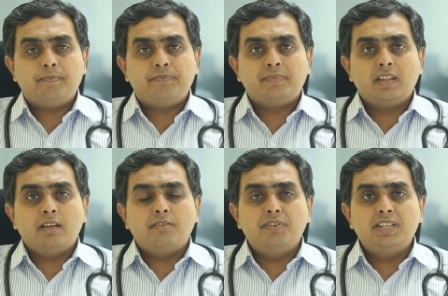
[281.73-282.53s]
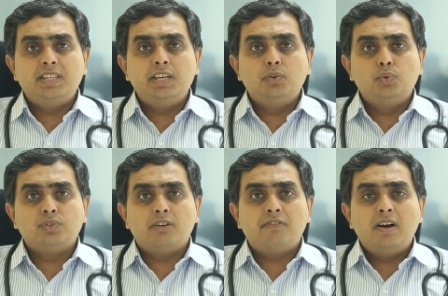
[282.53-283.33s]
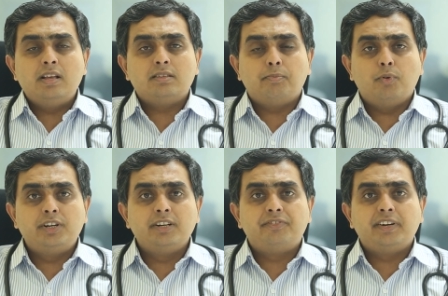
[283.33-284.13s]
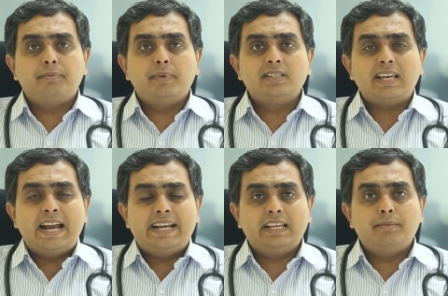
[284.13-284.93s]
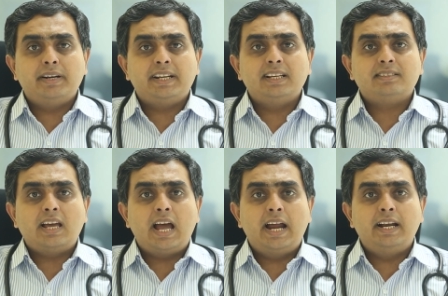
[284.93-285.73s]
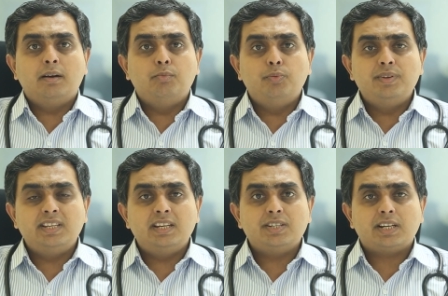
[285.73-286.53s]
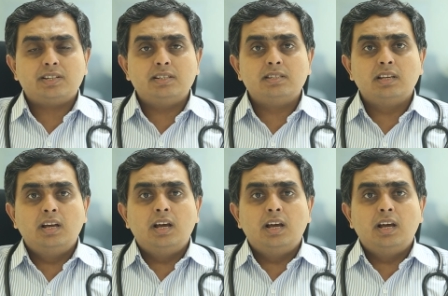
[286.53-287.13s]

With the use of supportive treatments, antiemetics and W B C injections,